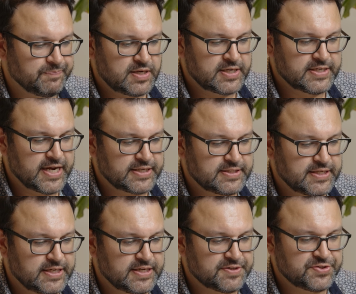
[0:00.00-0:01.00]
connecting
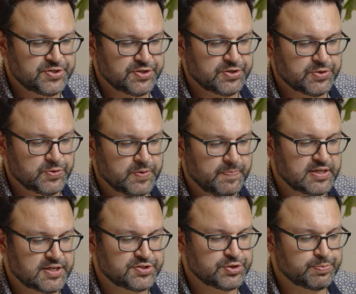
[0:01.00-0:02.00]
it to
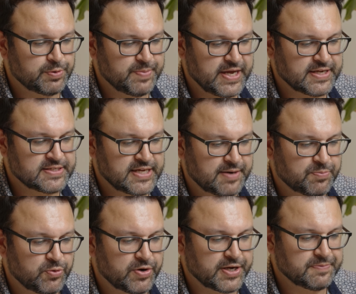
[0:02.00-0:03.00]
a Supabase
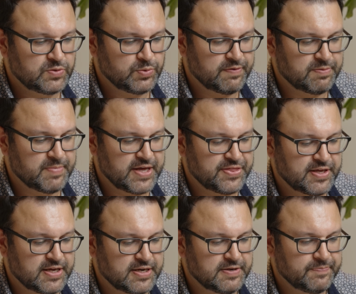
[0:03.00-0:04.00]
endpoint. We have the method,